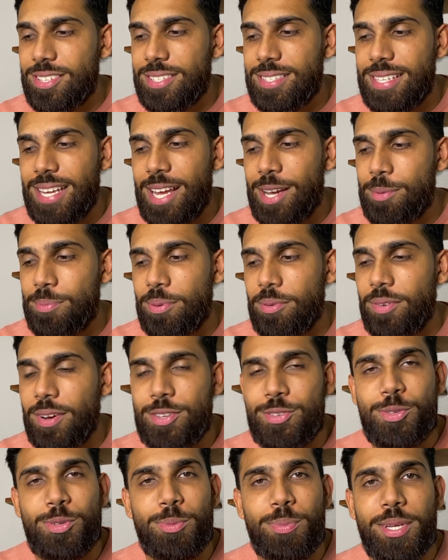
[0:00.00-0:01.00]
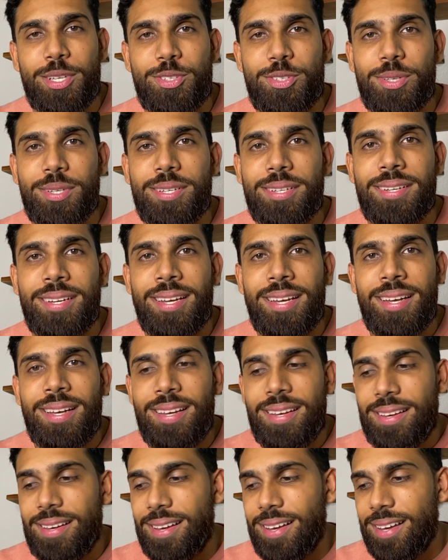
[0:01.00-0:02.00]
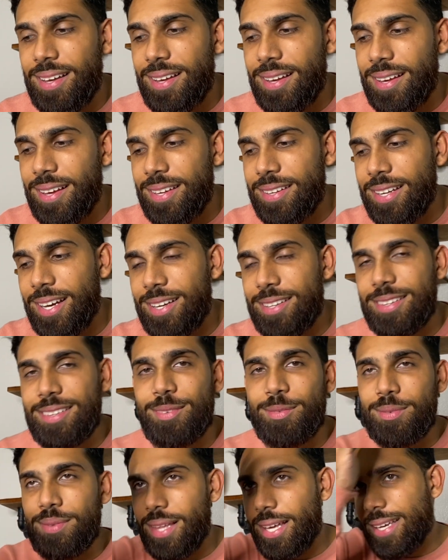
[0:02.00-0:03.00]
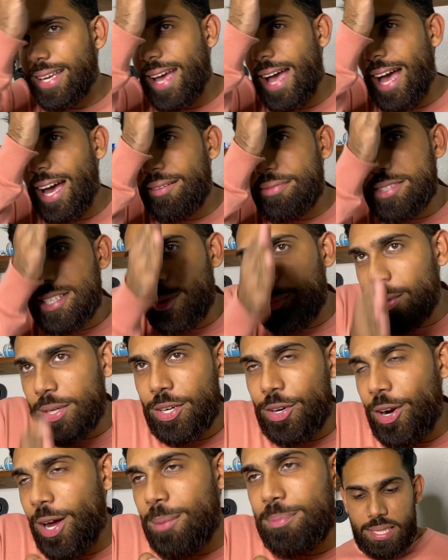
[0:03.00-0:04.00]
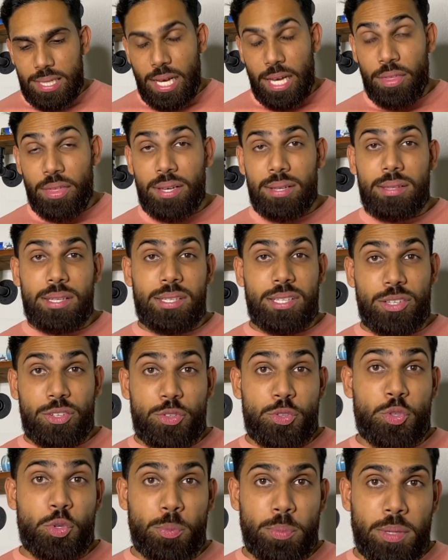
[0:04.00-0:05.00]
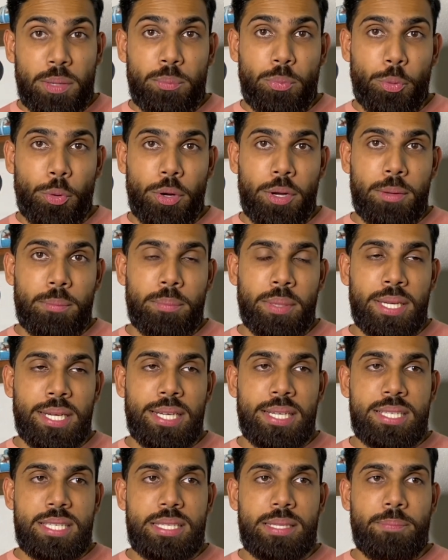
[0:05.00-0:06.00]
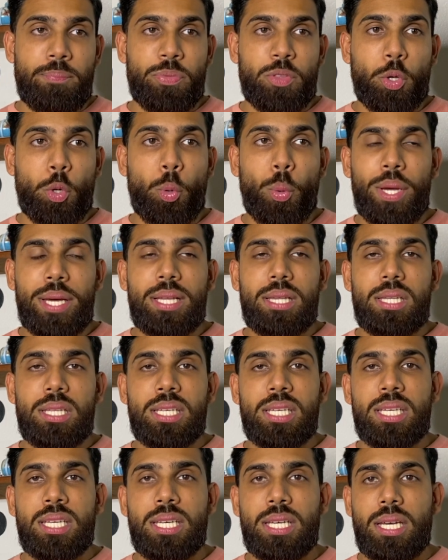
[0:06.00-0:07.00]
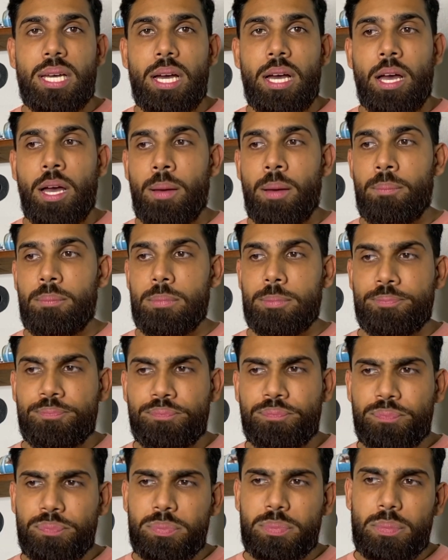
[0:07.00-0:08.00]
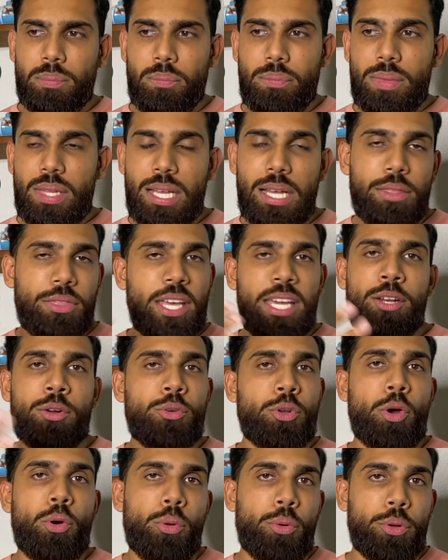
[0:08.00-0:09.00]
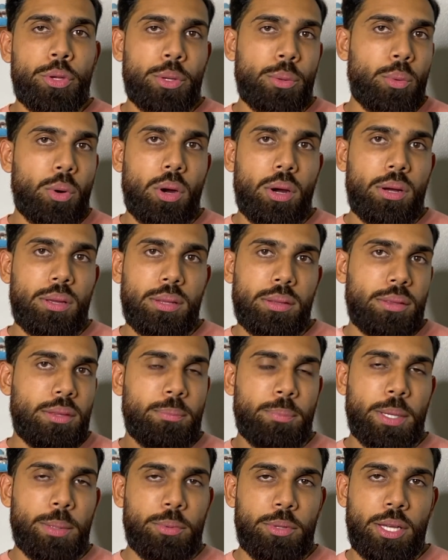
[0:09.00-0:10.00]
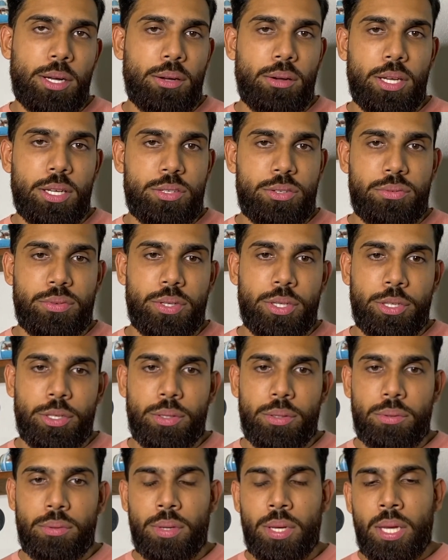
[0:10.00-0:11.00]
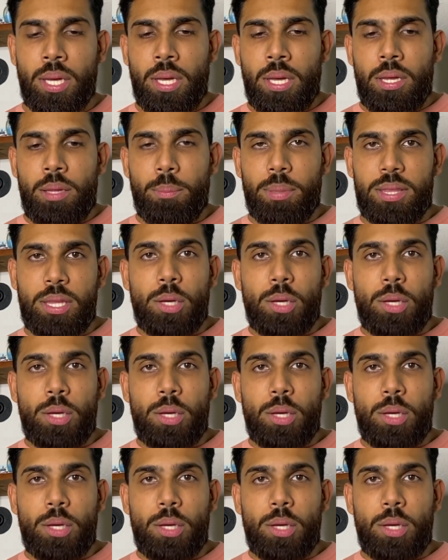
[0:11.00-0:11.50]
take a professional picture and not like have someone crop. I think a LinkedIn is super important because quickly, they don't know who you are, the people that are interviewing you. But